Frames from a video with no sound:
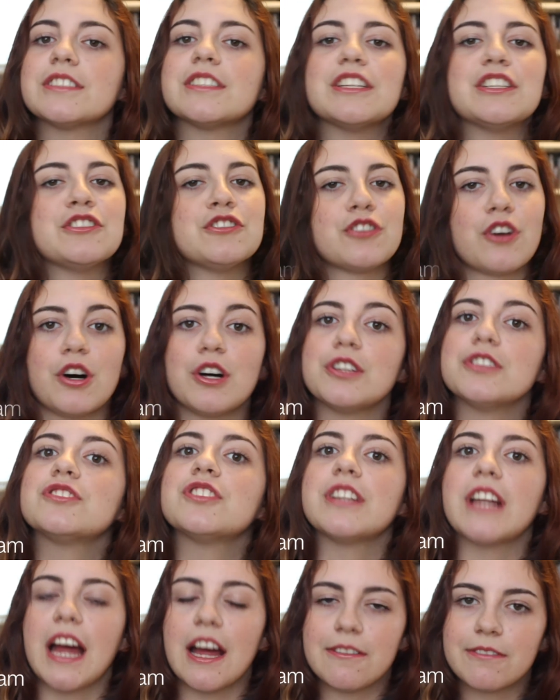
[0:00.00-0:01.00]
indulge
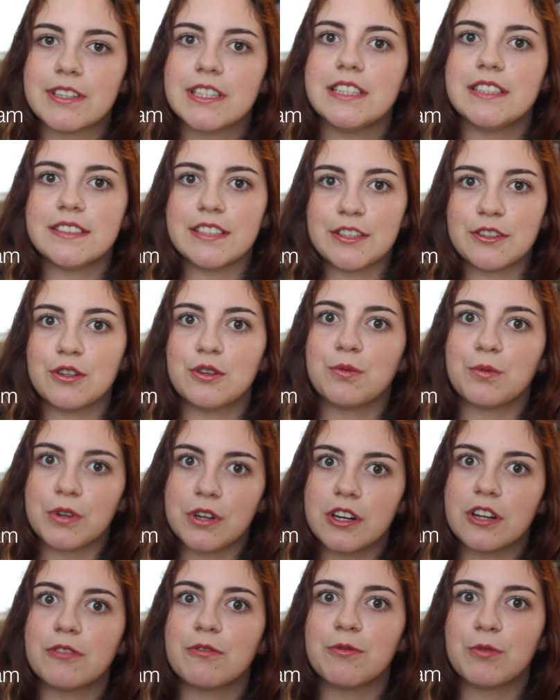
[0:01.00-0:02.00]
in every single
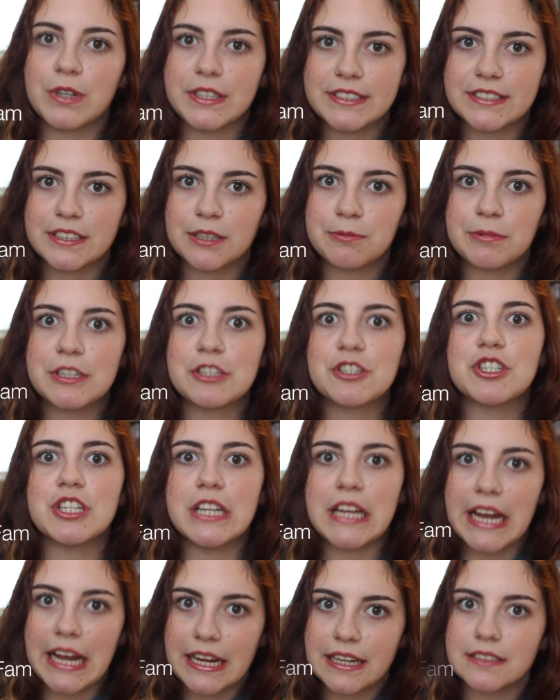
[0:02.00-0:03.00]
word of wisdom that
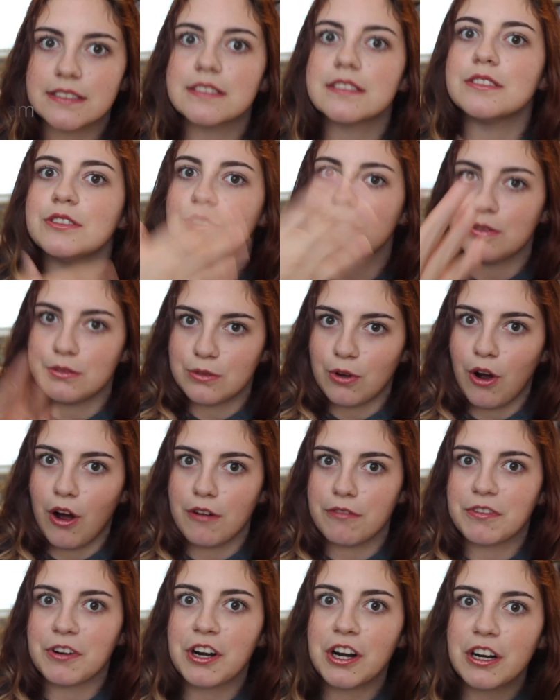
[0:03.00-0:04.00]
she has to
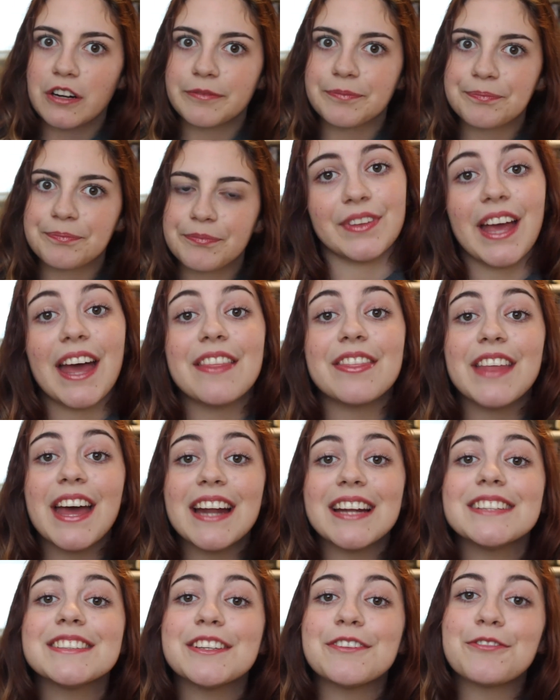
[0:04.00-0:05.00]
offer. And that
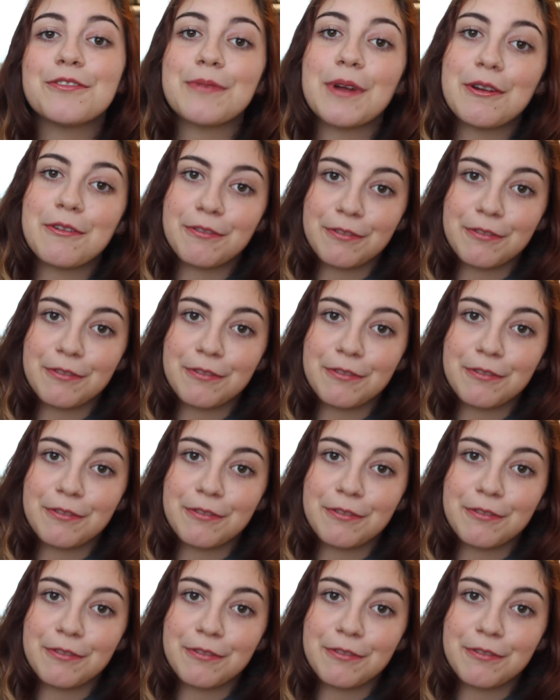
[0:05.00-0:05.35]
is it for my